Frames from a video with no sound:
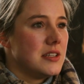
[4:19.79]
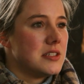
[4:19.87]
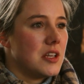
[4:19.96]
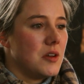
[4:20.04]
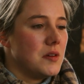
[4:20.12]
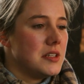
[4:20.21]

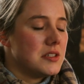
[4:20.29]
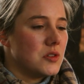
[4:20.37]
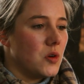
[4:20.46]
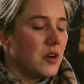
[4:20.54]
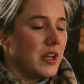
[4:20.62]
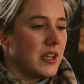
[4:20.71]
so it's
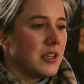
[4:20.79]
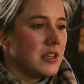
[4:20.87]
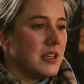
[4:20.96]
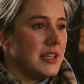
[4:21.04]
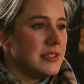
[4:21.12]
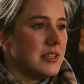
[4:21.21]
not like
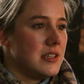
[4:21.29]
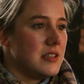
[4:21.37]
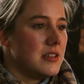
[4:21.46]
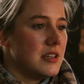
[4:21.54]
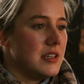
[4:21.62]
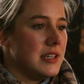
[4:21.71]
an easy,
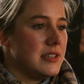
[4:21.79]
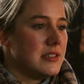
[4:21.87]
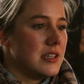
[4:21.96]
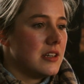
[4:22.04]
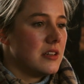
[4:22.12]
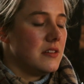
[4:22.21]
an
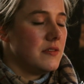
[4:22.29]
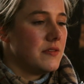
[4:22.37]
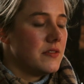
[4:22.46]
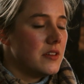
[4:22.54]
easy kind of